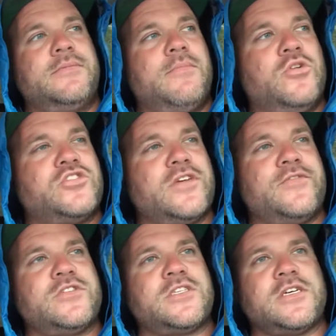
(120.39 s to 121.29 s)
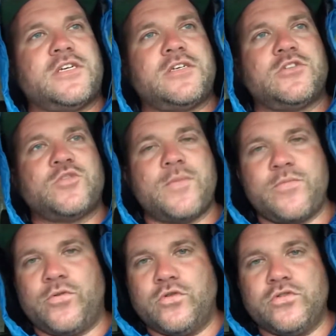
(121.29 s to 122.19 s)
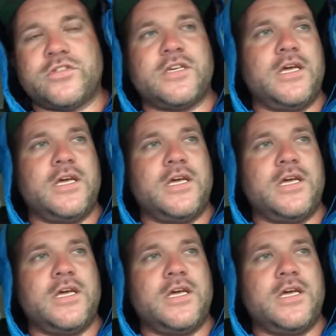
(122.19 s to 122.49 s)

Most service swimming pools,